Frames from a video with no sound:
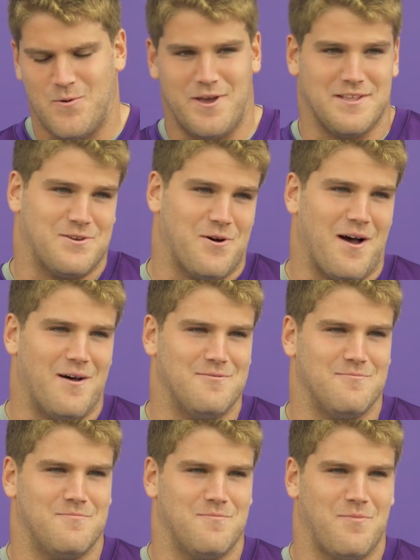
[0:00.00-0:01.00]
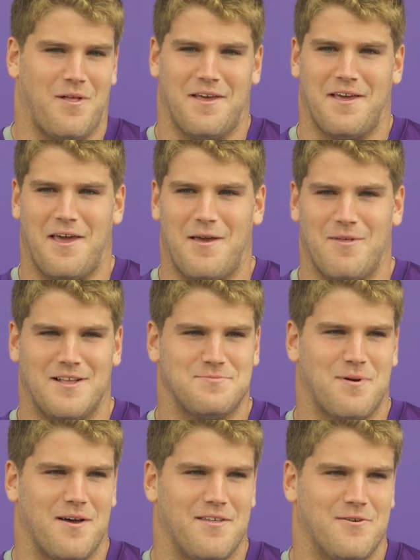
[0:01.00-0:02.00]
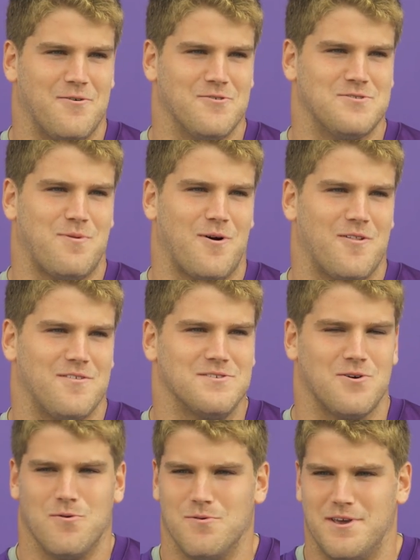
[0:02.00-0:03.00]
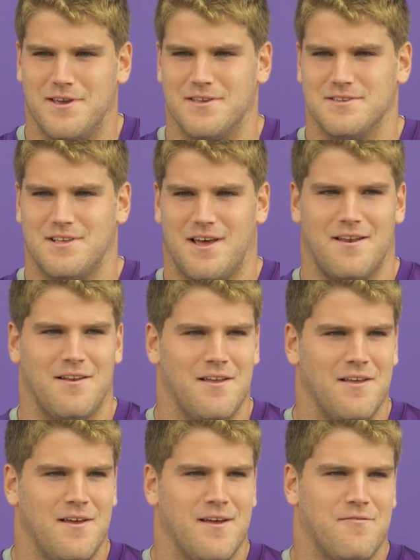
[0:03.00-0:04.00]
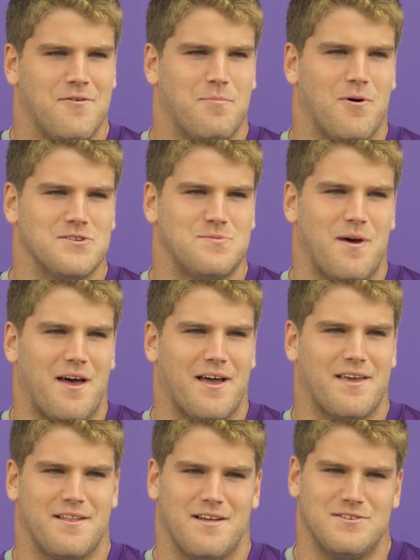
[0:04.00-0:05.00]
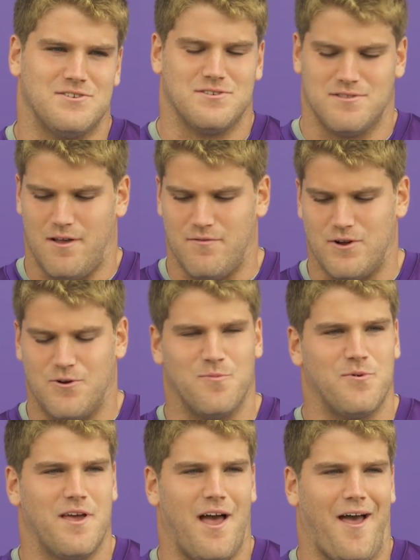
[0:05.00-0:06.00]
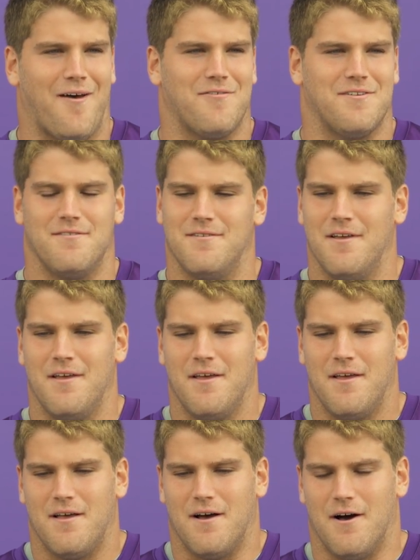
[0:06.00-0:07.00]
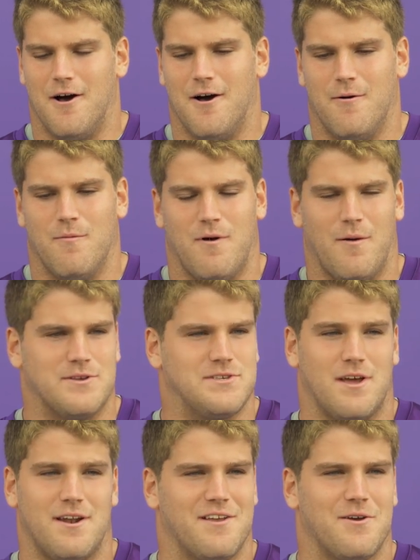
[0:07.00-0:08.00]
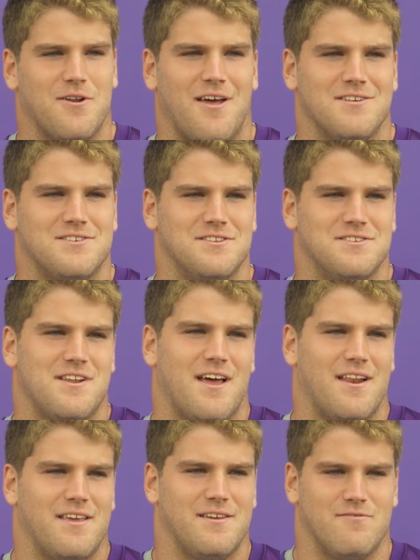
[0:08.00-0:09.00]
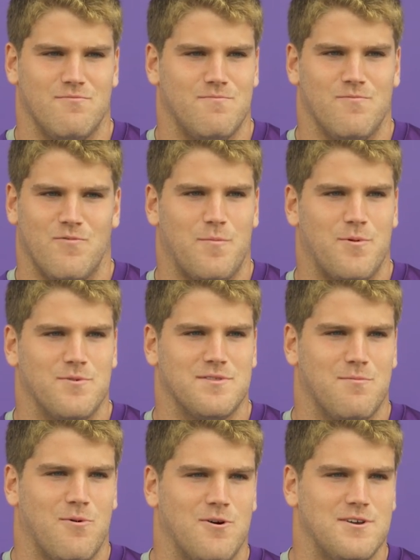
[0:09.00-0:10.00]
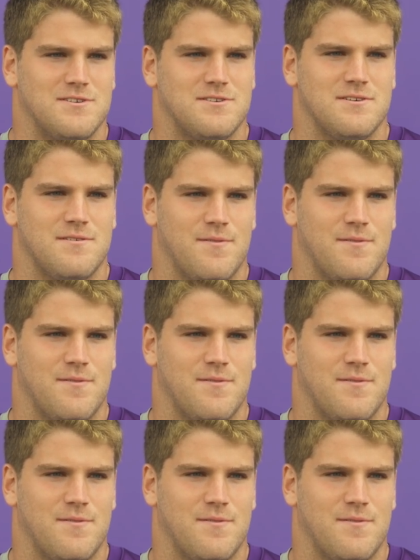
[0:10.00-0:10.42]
We get to go out and play a game. That's probably the coolest part of this whole week, is that football's back, and I just love the group we have, and I'm excited to go down to Cincinnati and rip it with the boys.